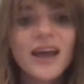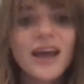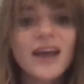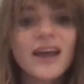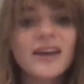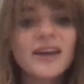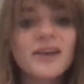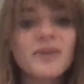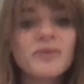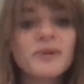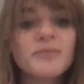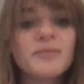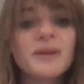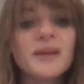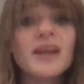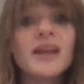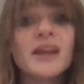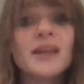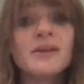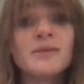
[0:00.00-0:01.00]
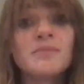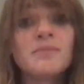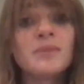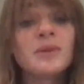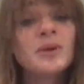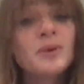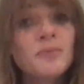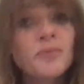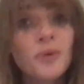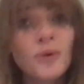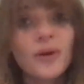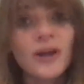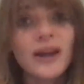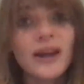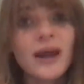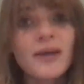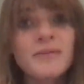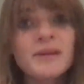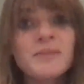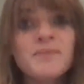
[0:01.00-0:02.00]
And it would be in Blue Point.
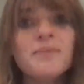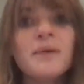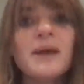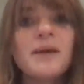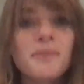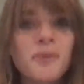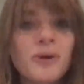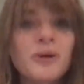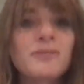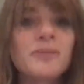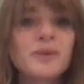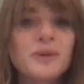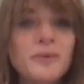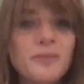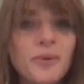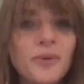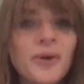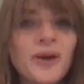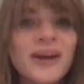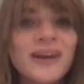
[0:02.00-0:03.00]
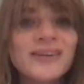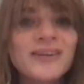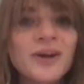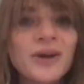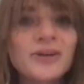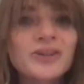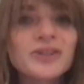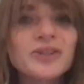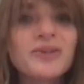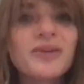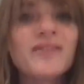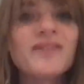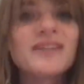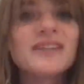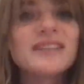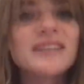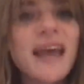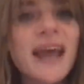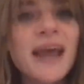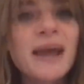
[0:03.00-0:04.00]
I mean, Bayport, Blue Point are two of the
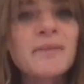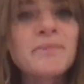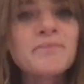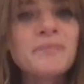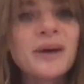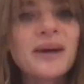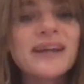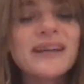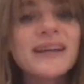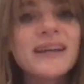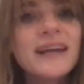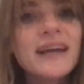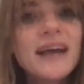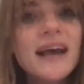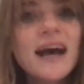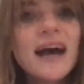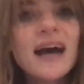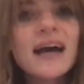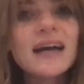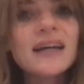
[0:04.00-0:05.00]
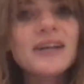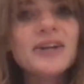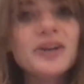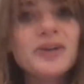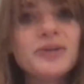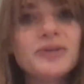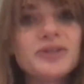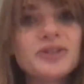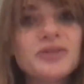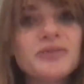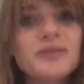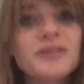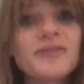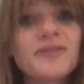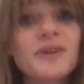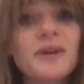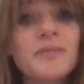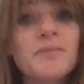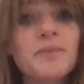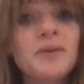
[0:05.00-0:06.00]
same, but I knew she was
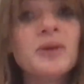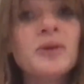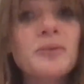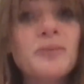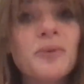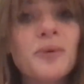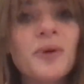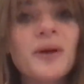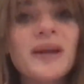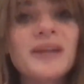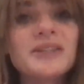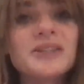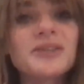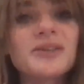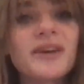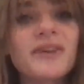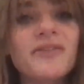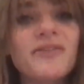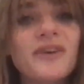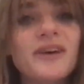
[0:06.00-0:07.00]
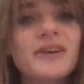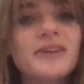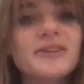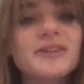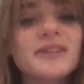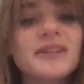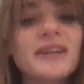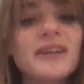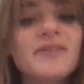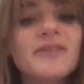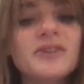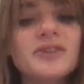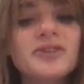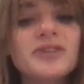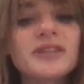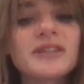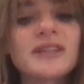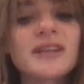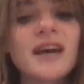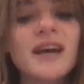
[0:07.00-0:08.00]
from Blue Point. So I felt even
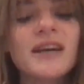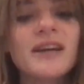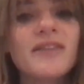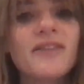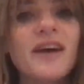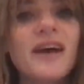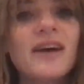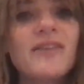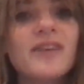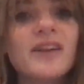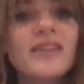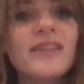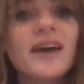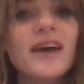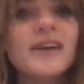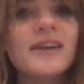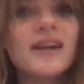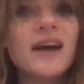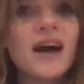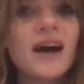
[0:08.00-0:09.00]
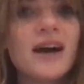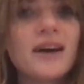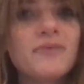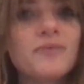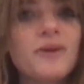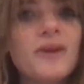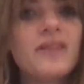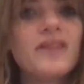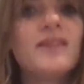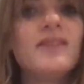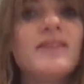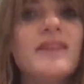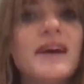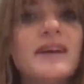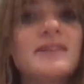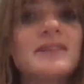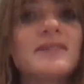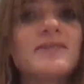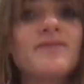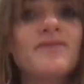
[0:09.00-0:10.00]
just kind of having that nod within
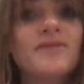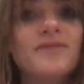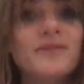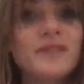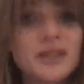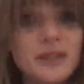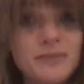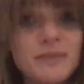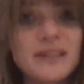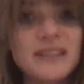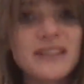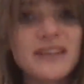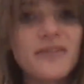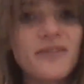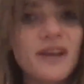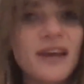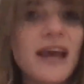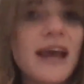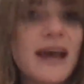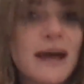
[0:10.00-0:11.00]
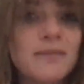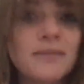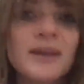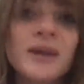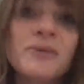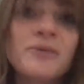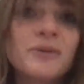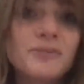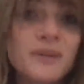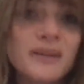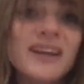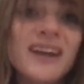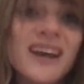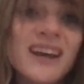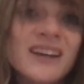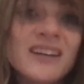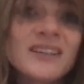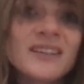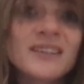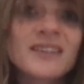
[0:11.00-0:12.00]
that specific hamlet would be
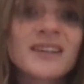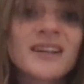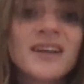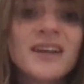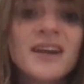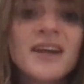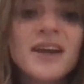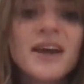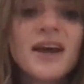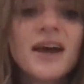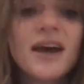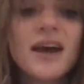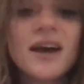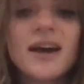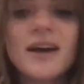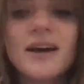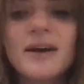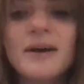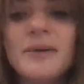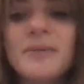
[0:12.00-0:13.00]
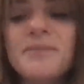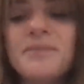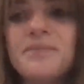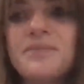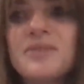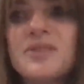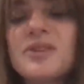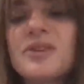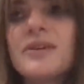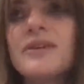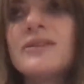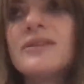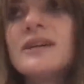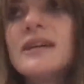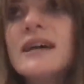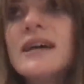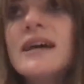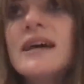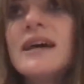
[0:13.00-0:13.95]
nice. So